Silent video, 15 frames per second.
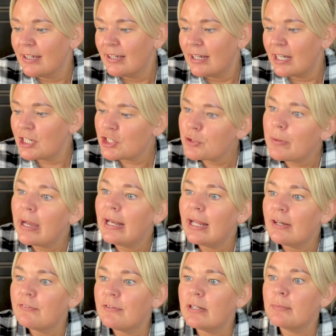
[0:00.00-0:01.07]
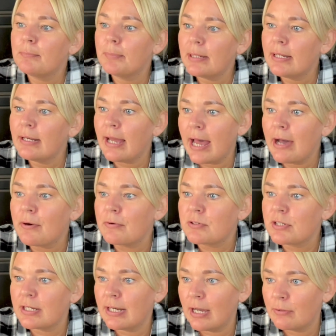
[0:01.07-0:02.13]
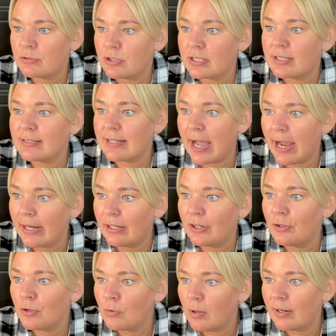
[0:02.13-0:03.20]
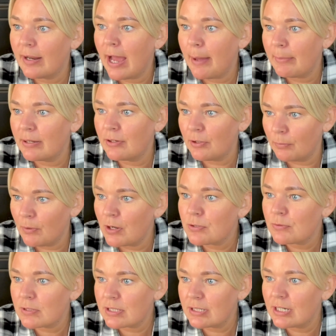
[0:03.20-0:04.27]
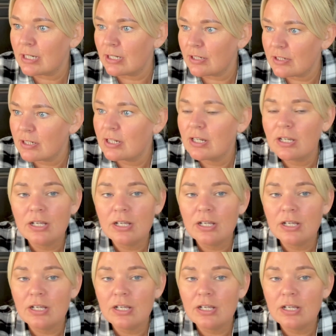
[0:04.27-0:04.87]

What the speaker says: Had a Twilight film been out, and I was just dying to know what happened, wasn't it?